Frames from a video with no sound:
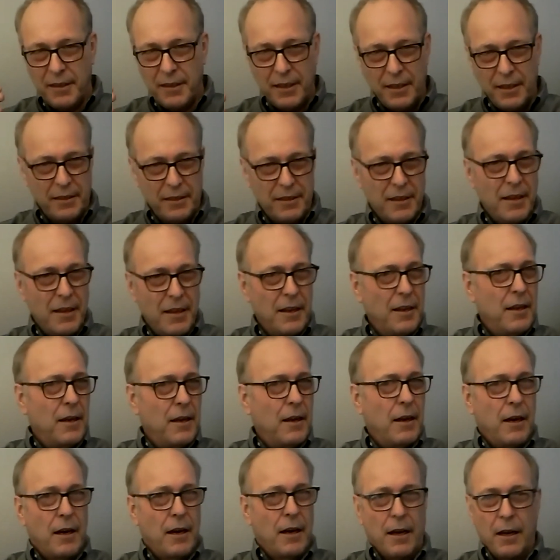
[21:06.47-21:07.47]
and
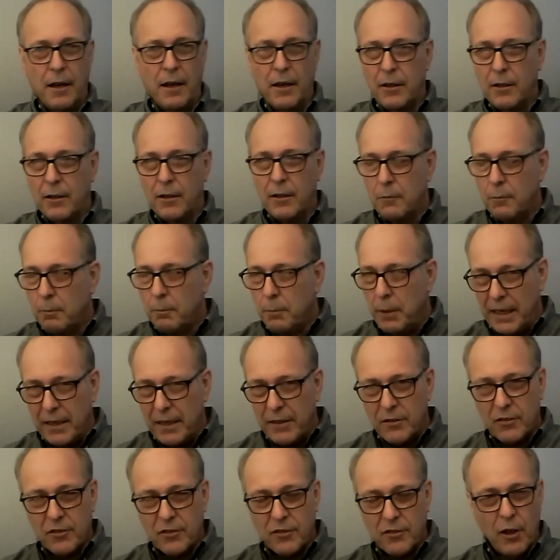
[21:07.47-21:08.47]

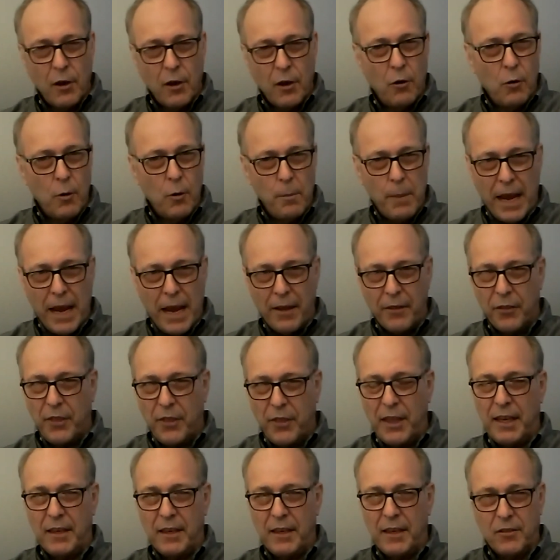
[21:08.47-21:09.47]
being slow about
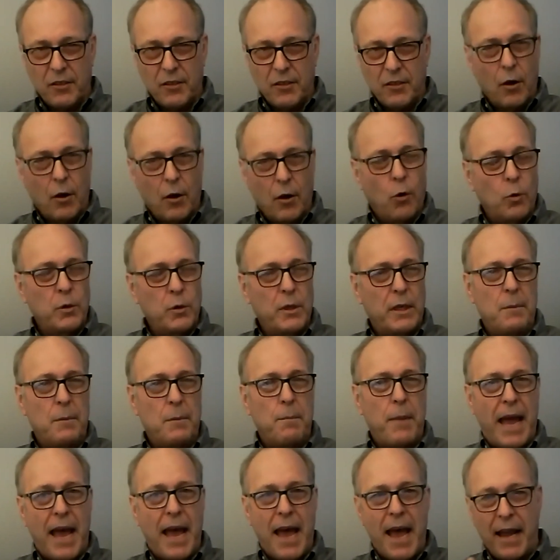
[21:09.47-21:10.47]
things and holding
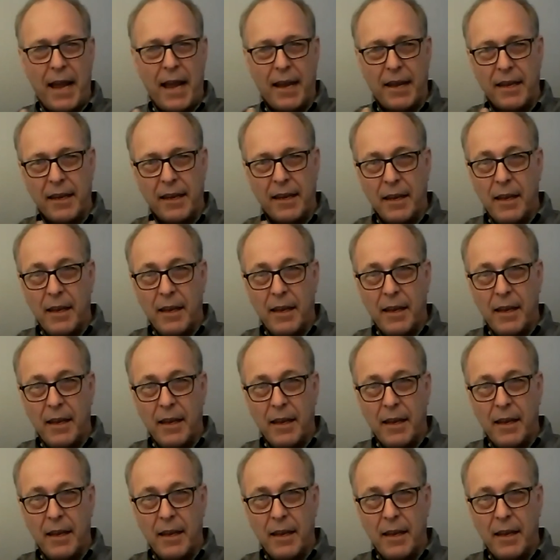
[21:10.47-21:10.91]
back.